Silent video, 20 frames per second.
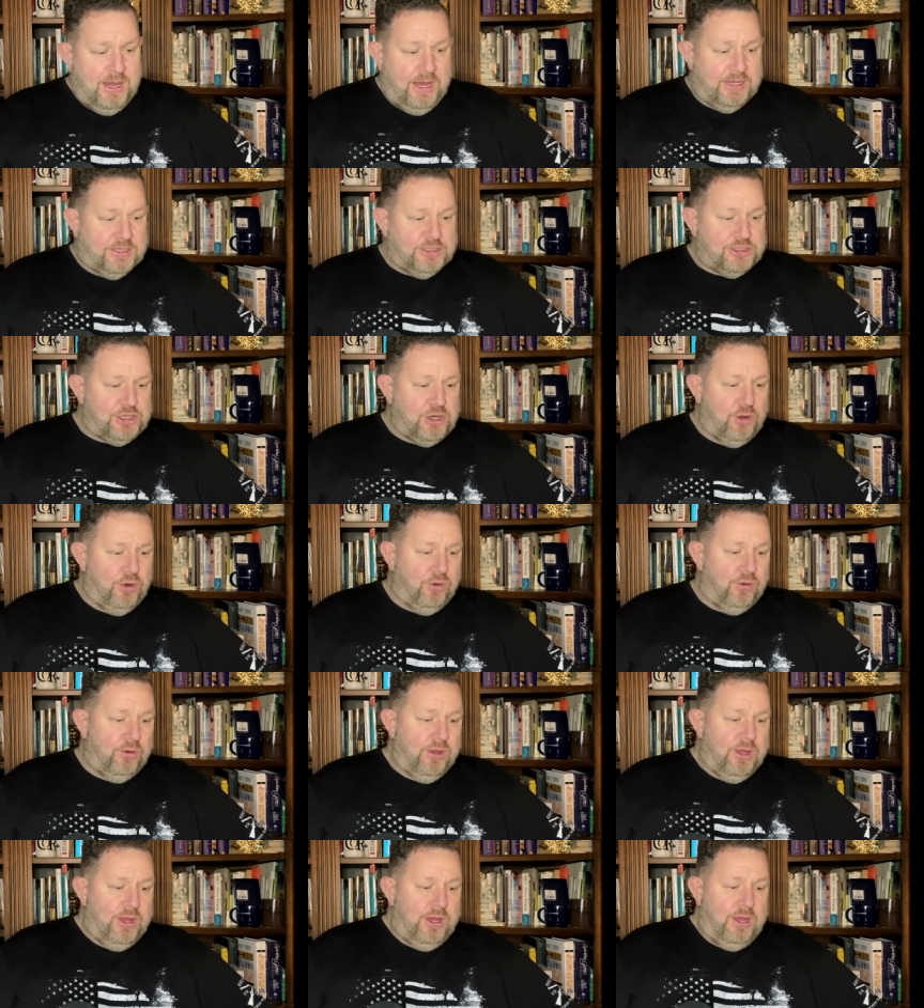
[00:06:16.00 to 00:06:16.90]
And
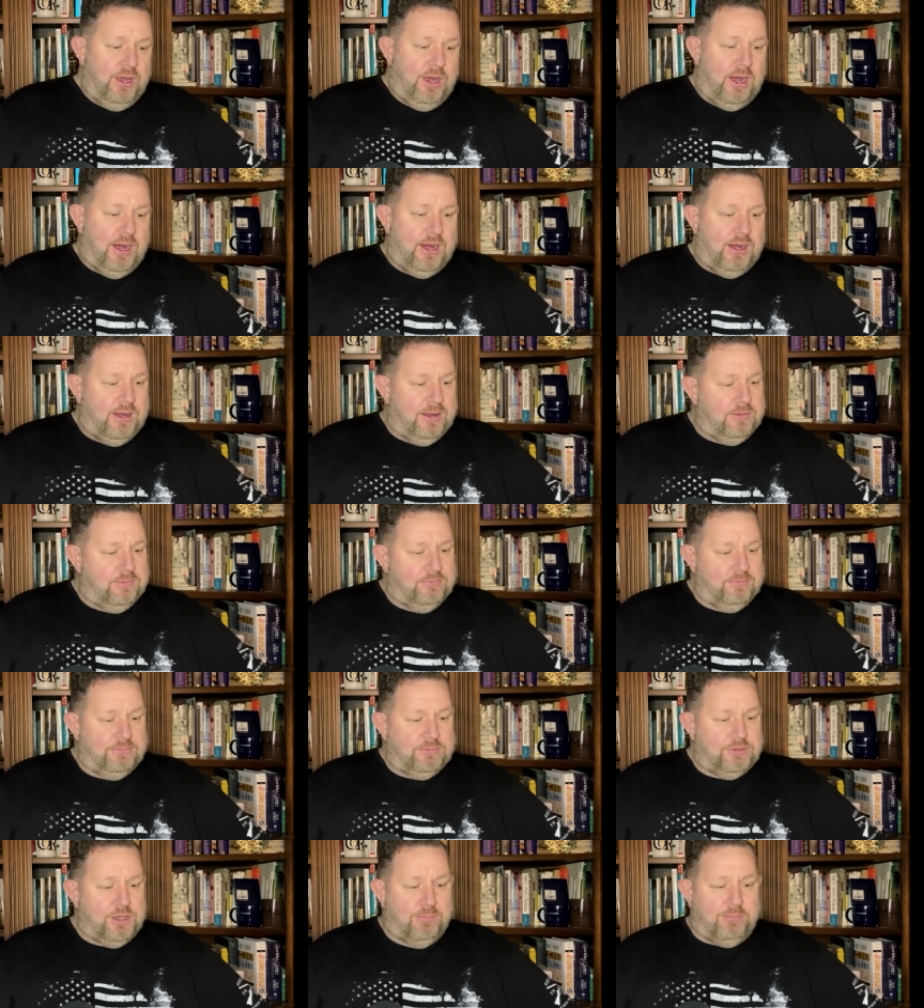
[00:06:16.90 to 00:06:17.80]
so, uh,
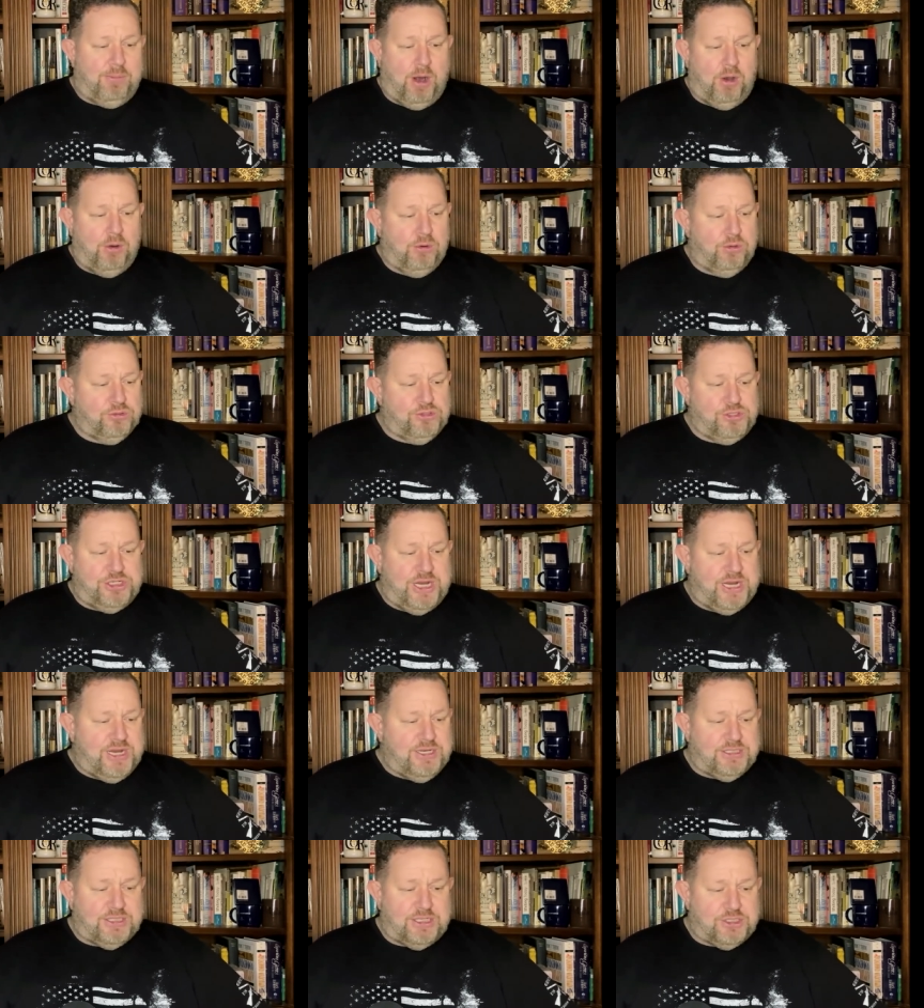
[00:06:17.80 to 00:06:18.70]
to borrow
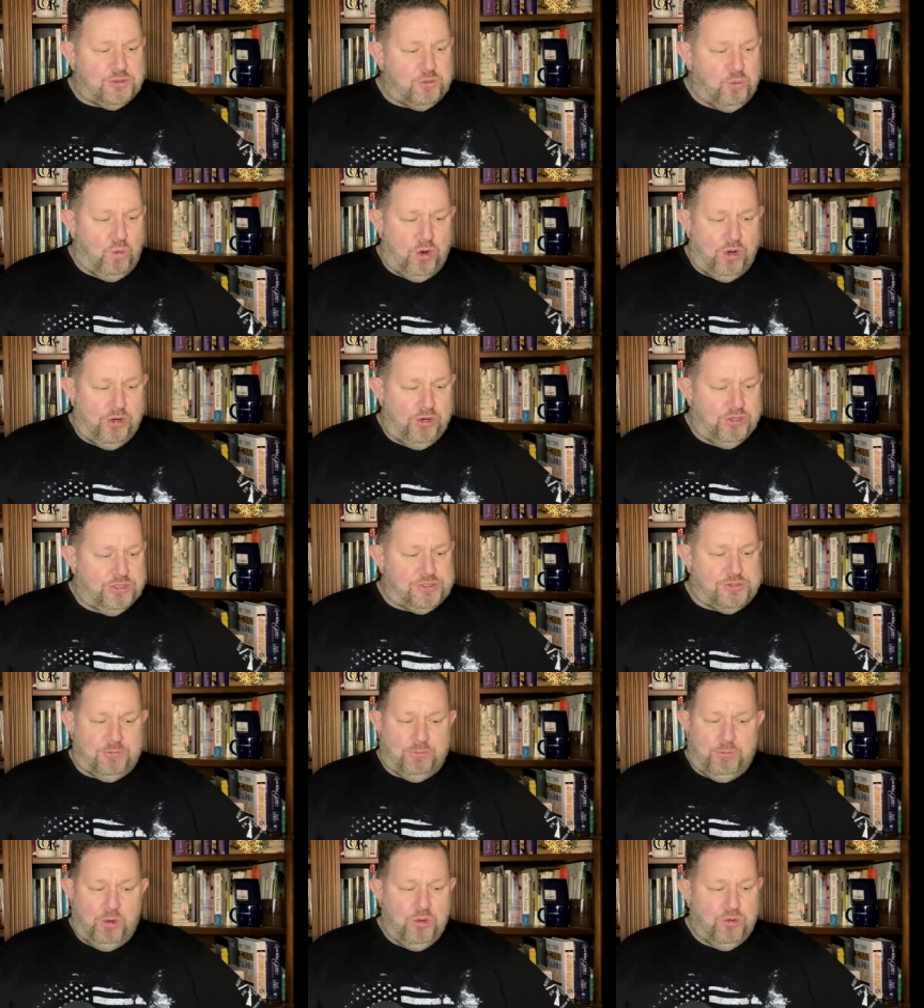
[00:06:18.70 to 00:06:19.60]
Jesus' words
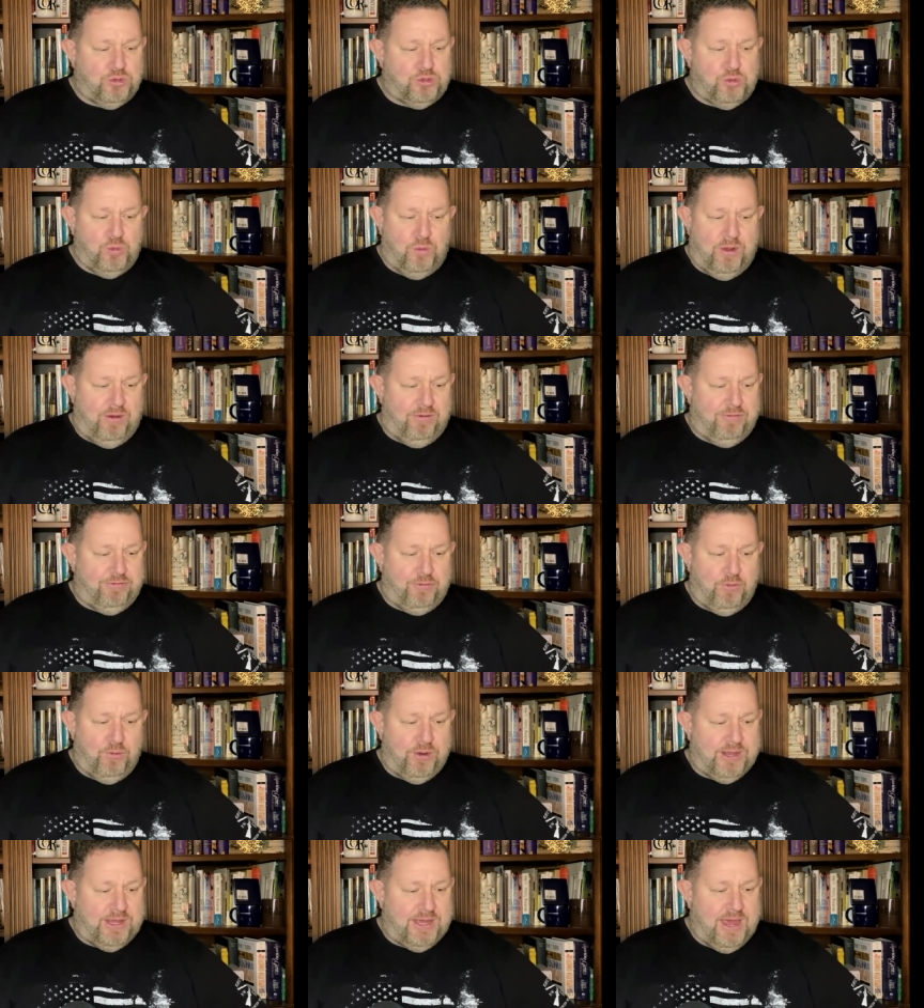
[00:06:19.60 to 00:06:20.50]
from Luke 12
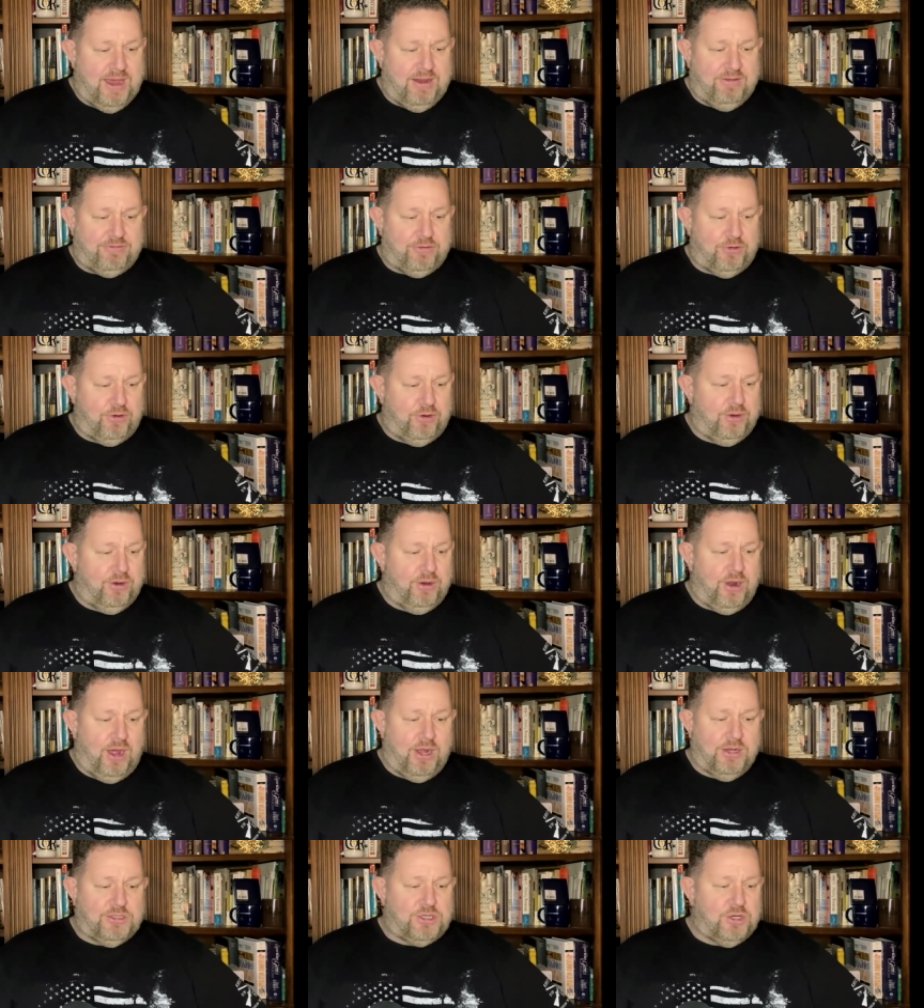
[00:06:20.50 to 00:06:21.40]
48, for
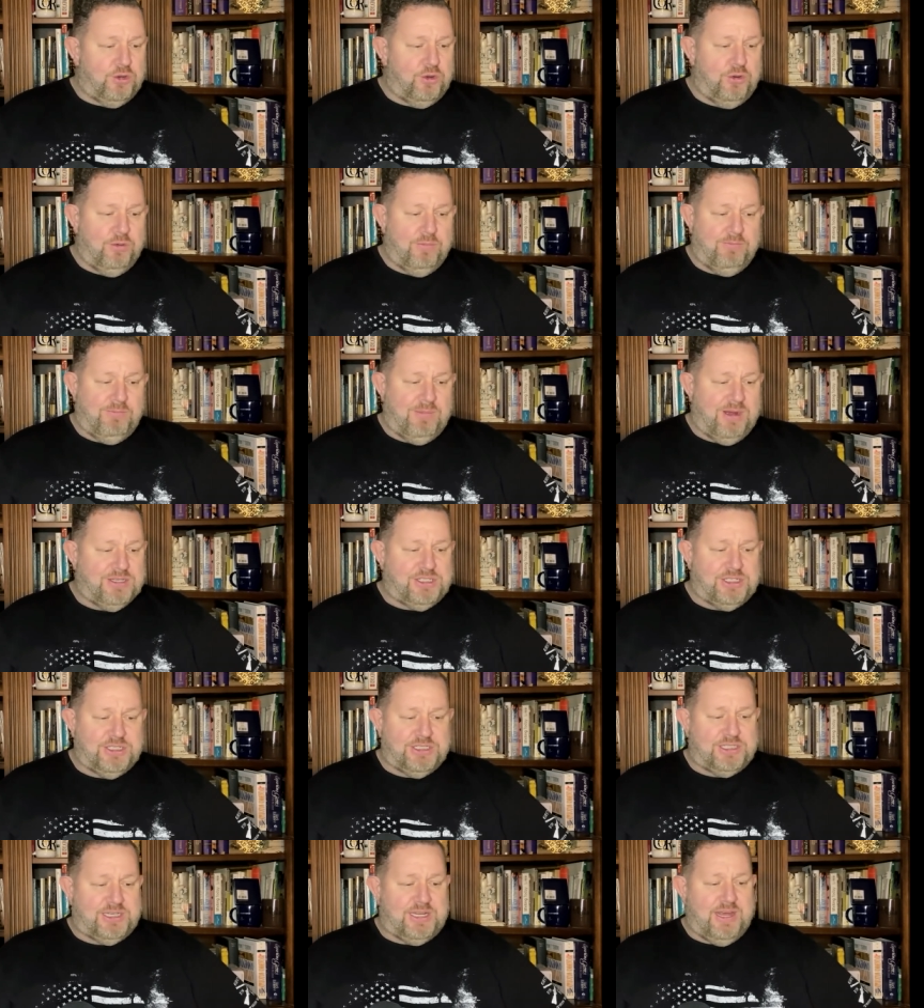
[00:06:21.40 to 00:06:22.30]
unto whom much
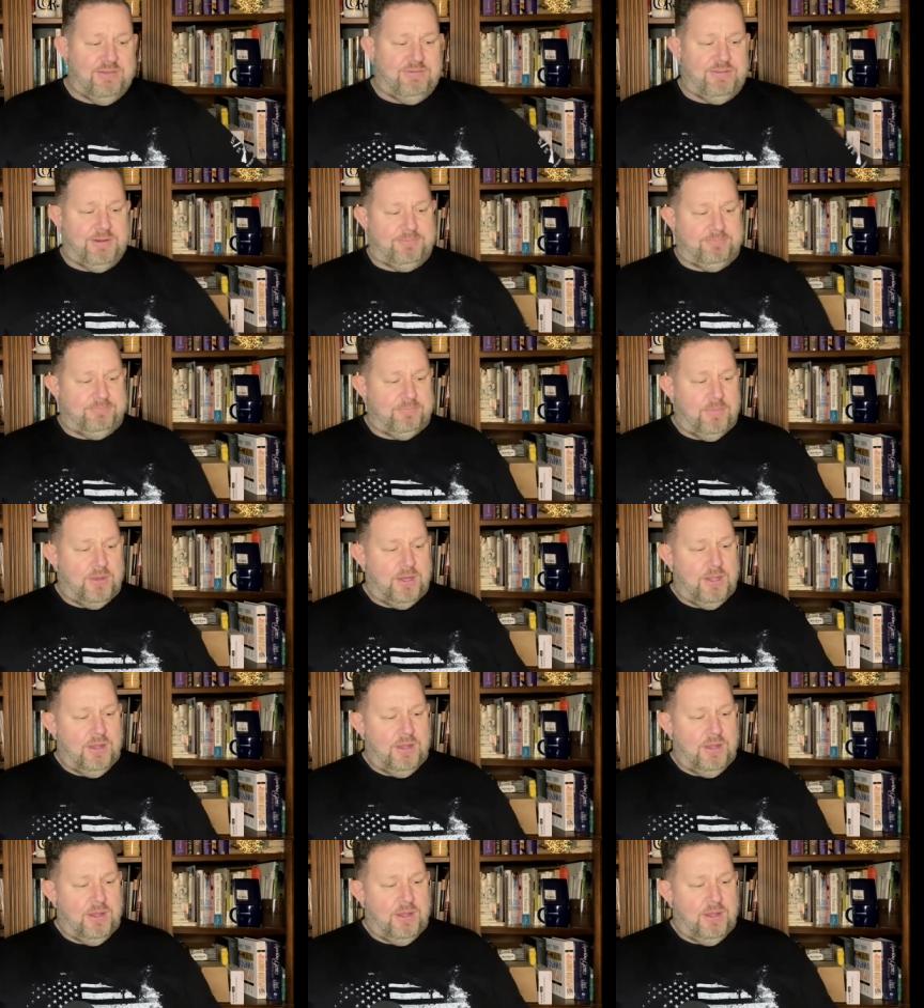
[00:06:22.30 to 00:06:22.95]
is given,